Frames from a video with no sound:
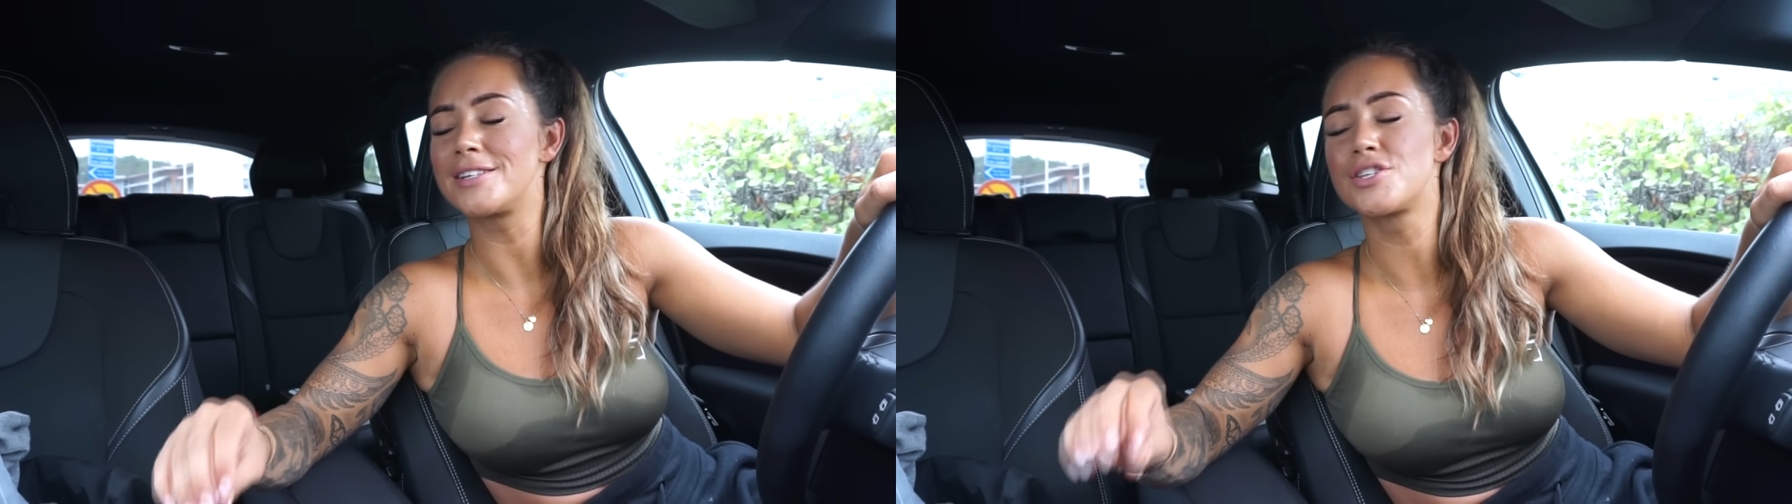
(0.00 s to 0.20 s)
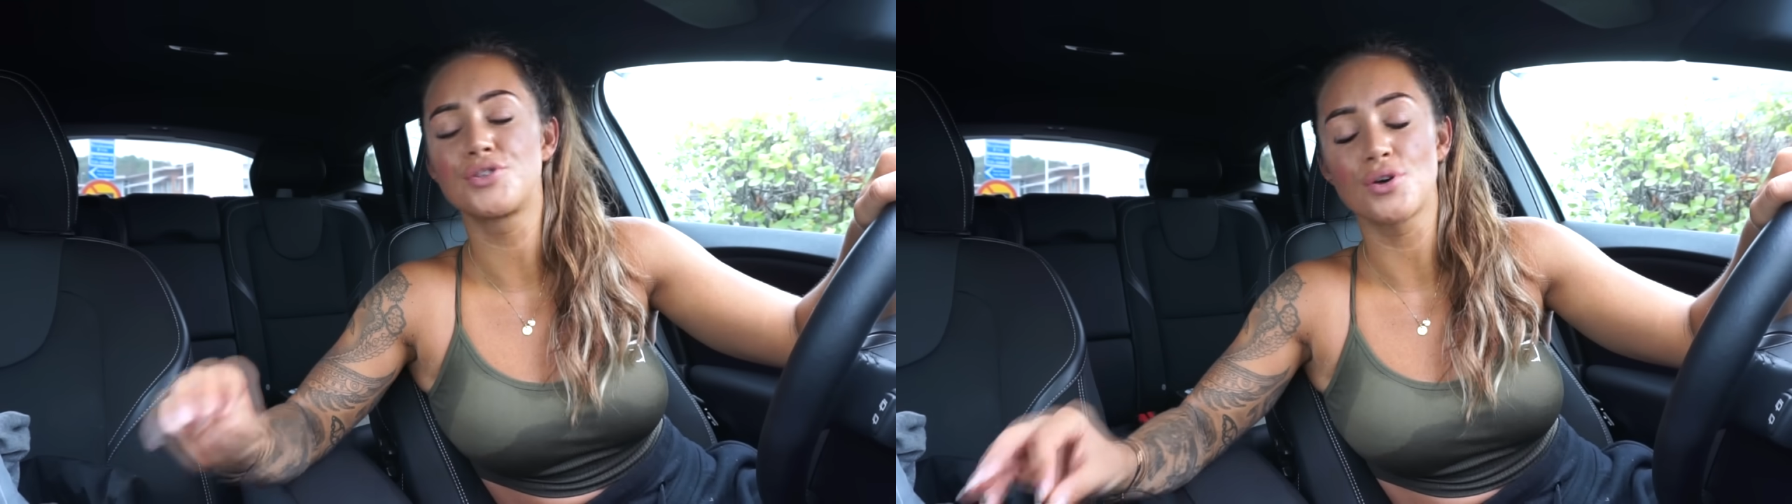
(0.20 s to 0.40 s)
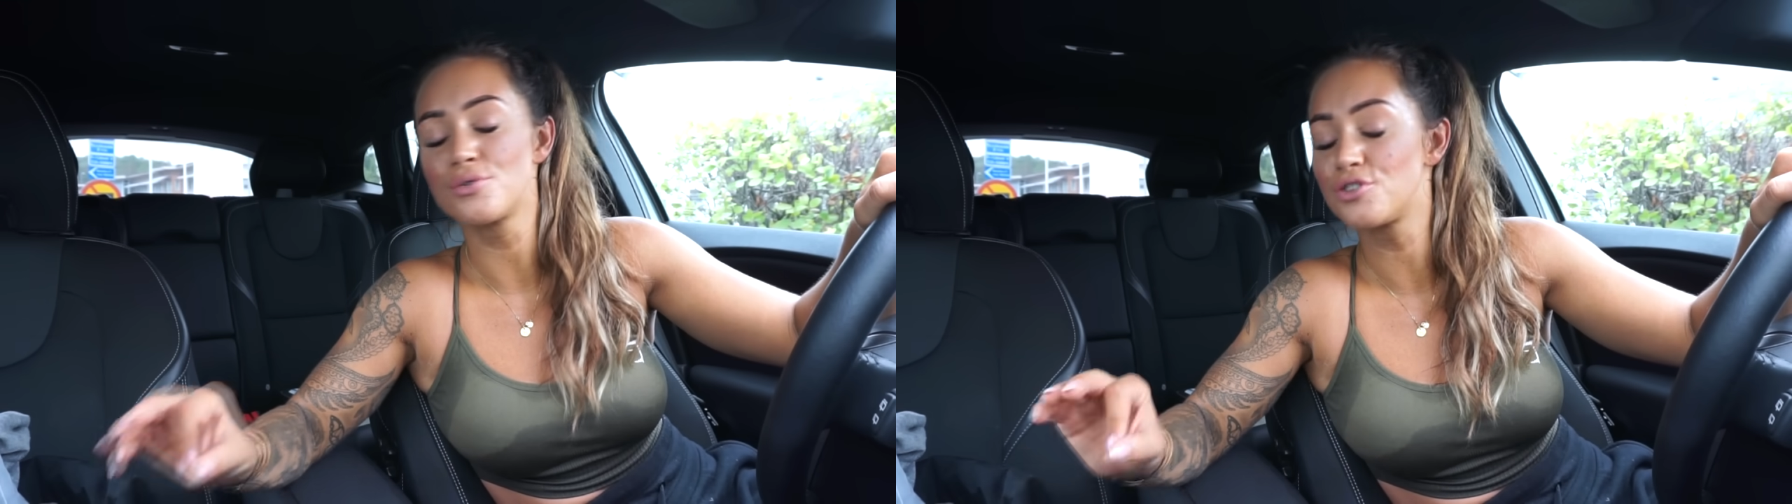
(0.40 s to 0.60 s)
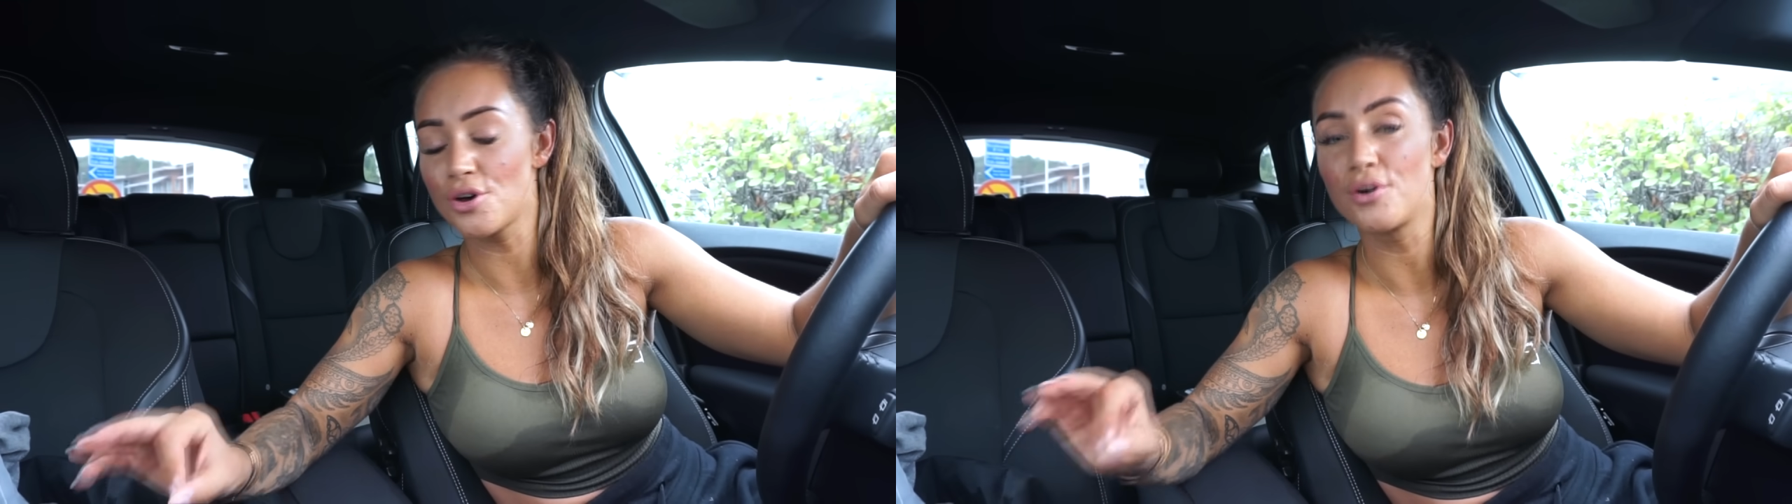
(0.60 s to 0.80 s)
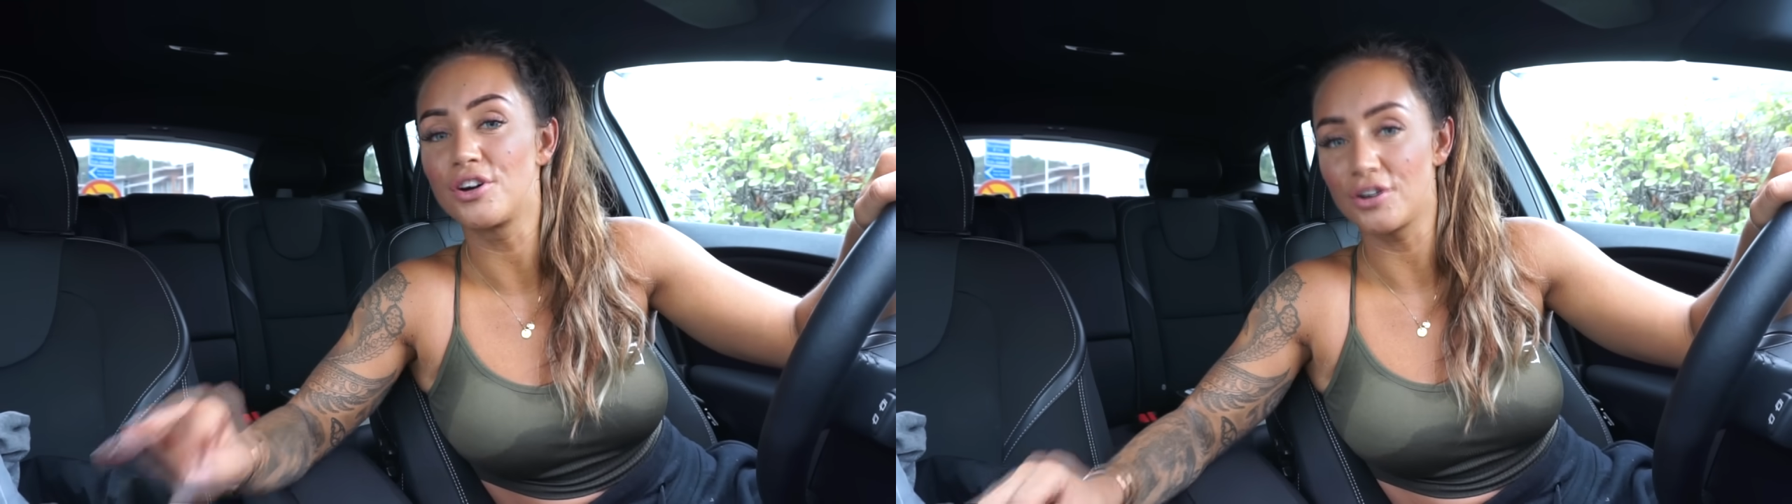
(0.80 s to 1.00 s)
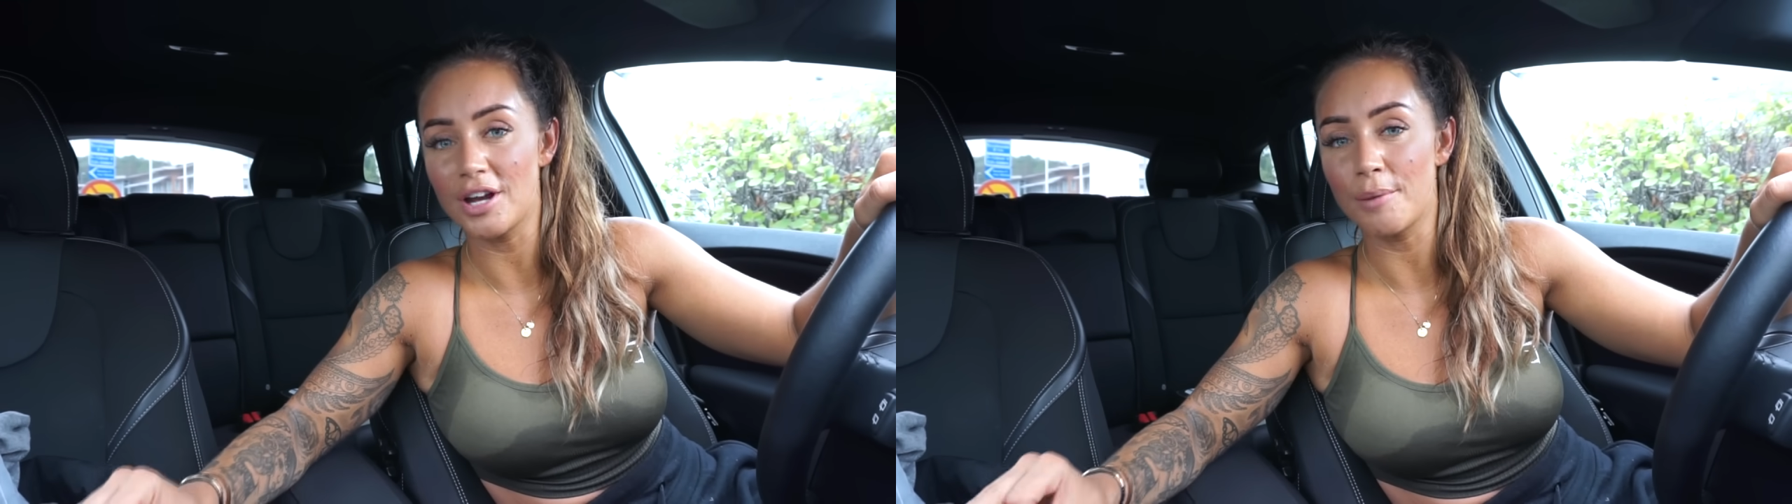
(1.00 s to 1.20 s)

It's so good,